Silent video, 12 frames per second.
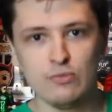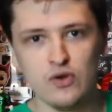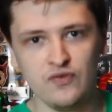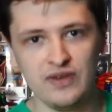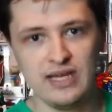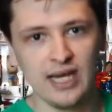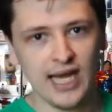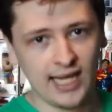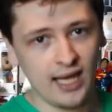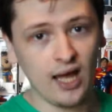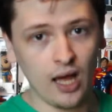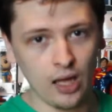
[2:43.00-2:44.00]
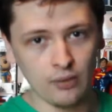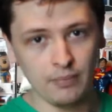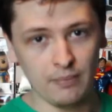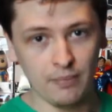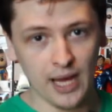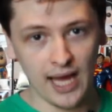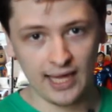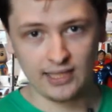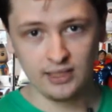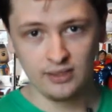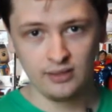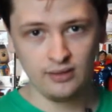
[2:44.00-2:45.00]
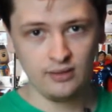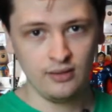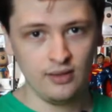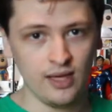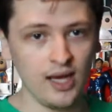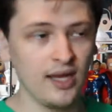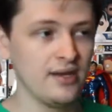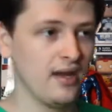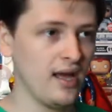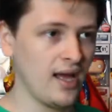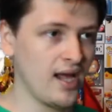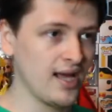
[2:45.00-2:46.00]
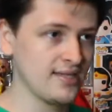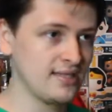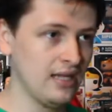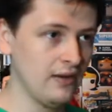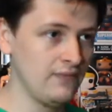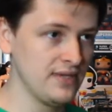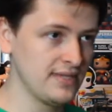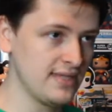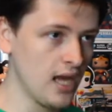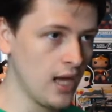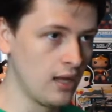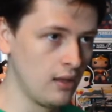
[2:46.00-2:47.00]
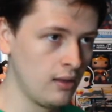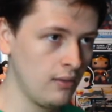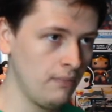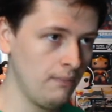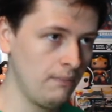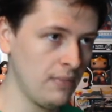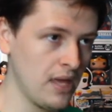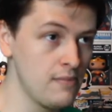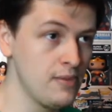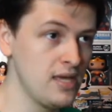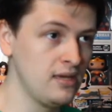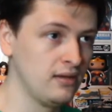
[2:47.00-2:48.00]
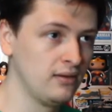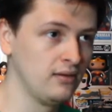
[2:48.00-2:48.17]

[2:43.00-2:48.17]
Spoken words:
movie like, I'll be back, and hasta la vista, baby.